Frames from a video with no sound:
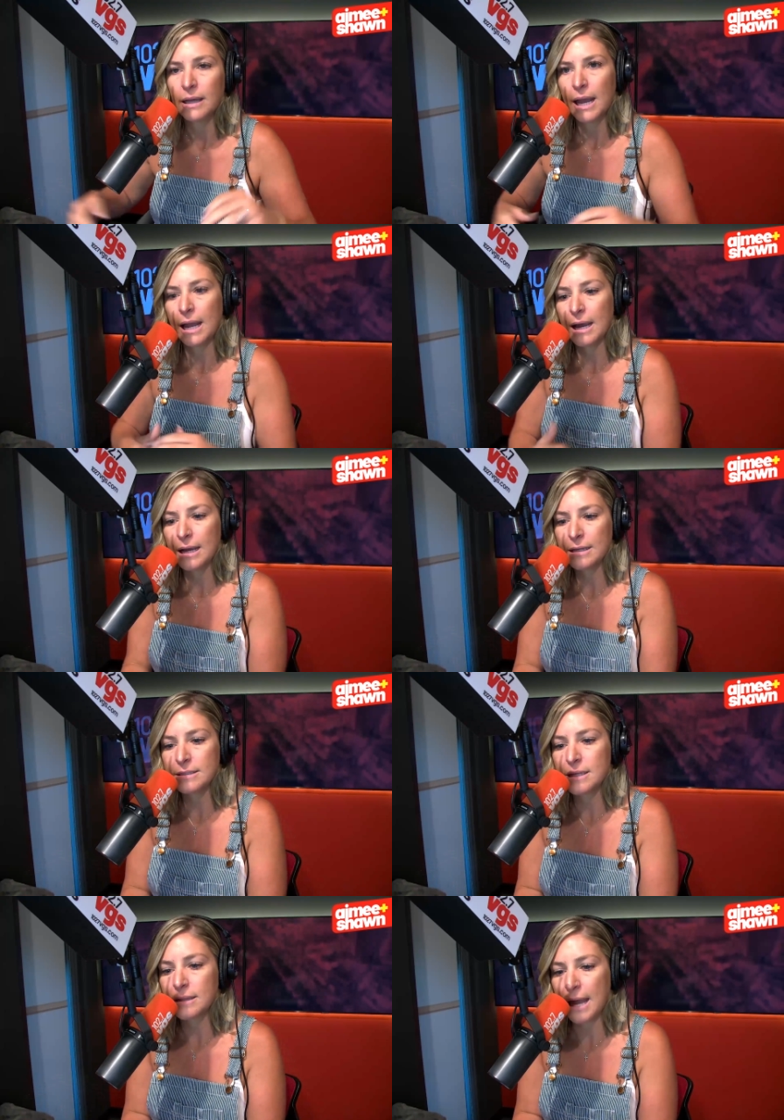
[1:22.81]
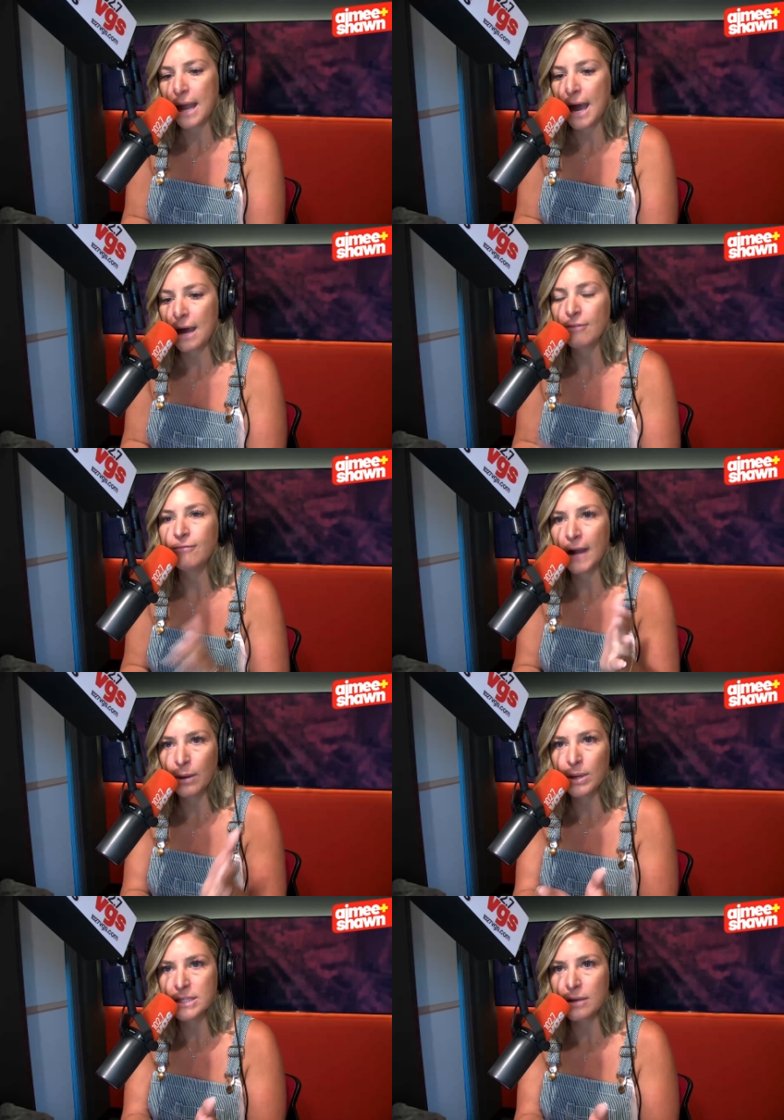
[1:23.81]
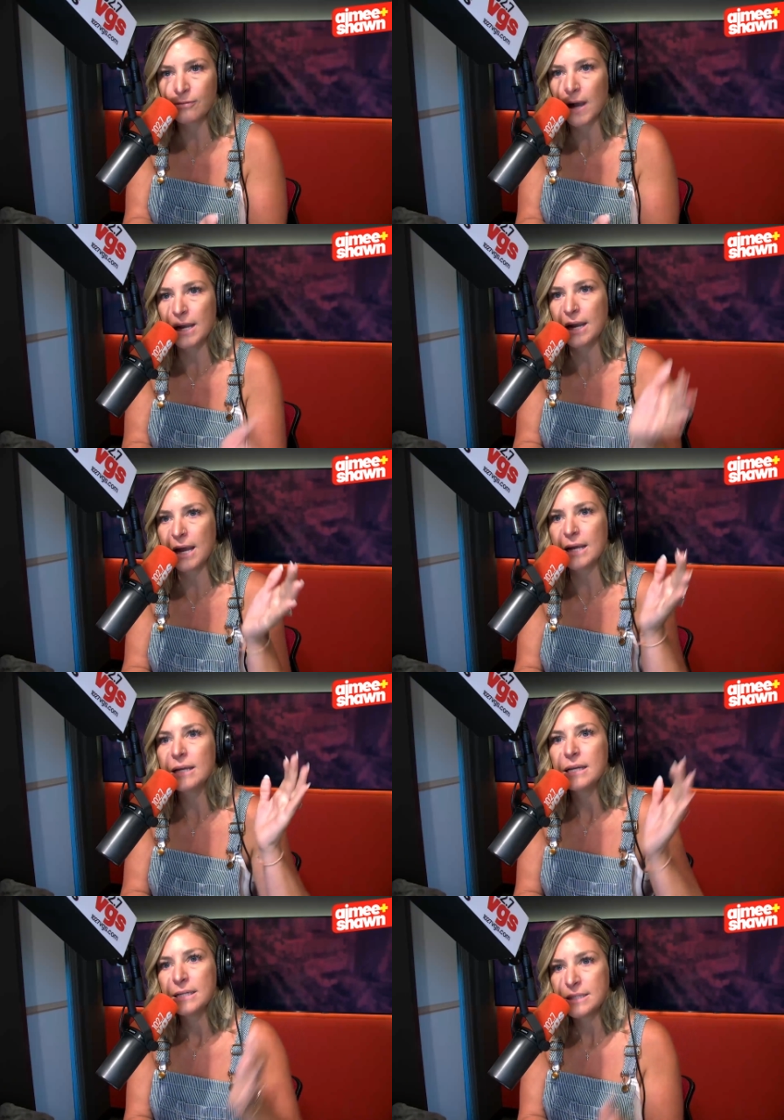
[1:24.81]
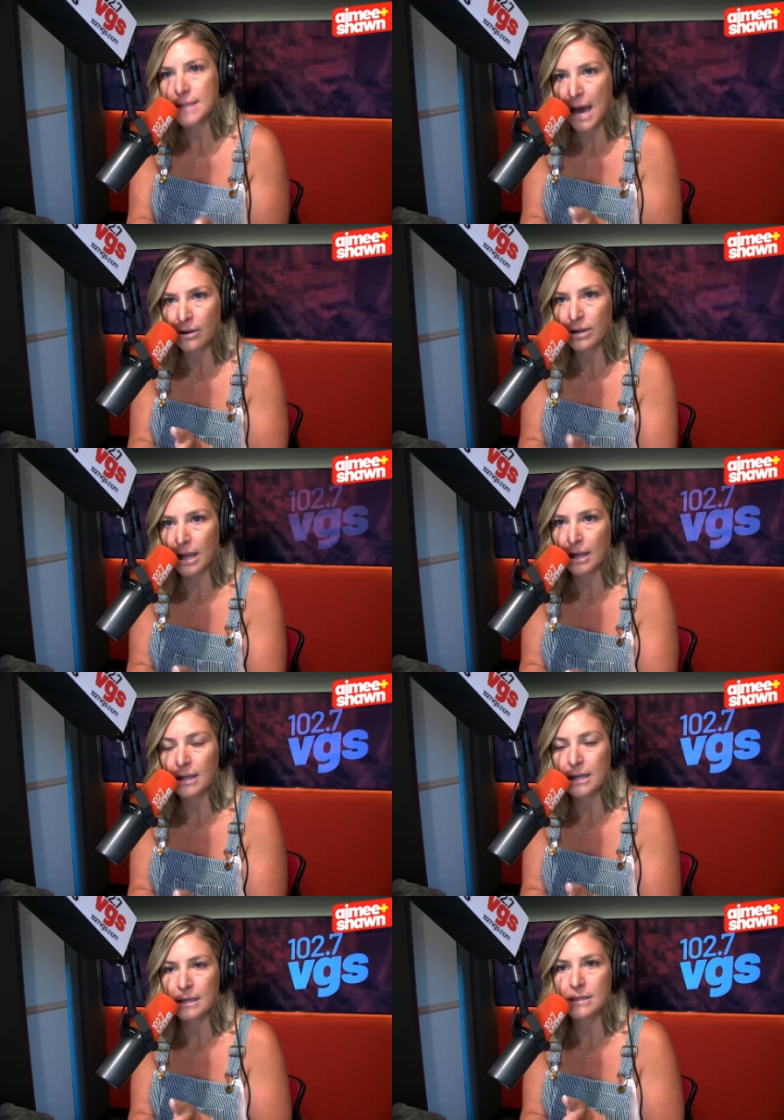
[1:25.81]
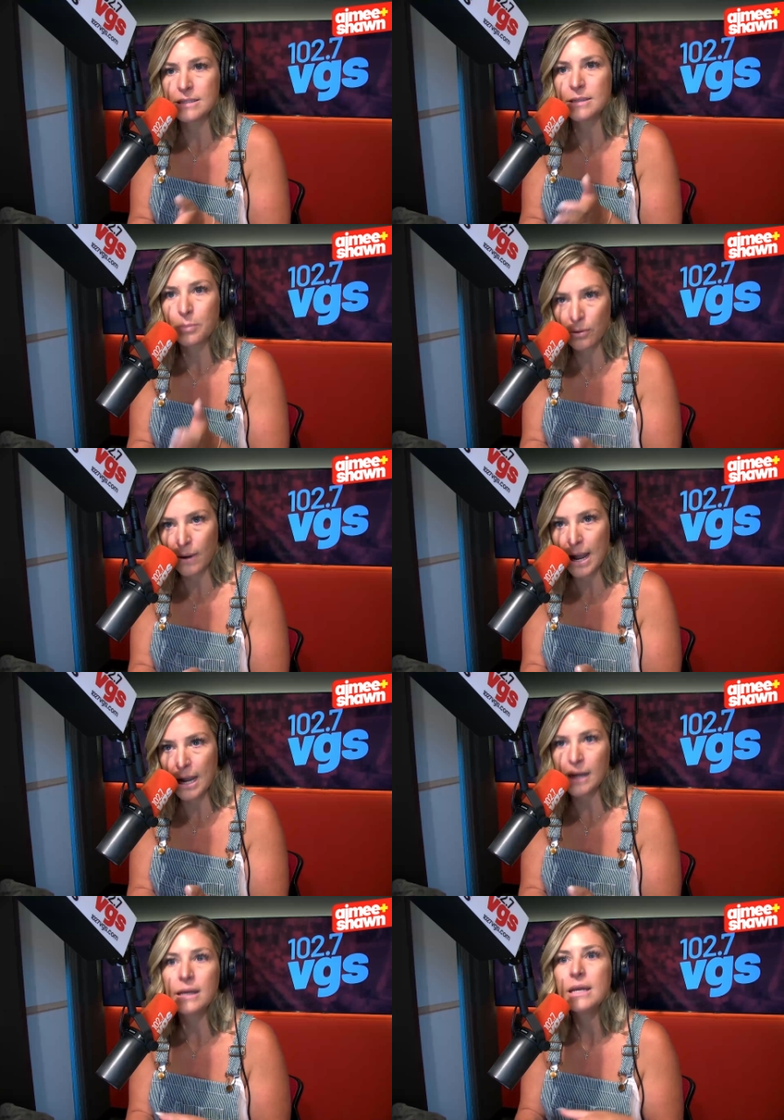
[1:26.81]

And they have fireworks on Friday oh, night. Oh, wow. Saturday is the parade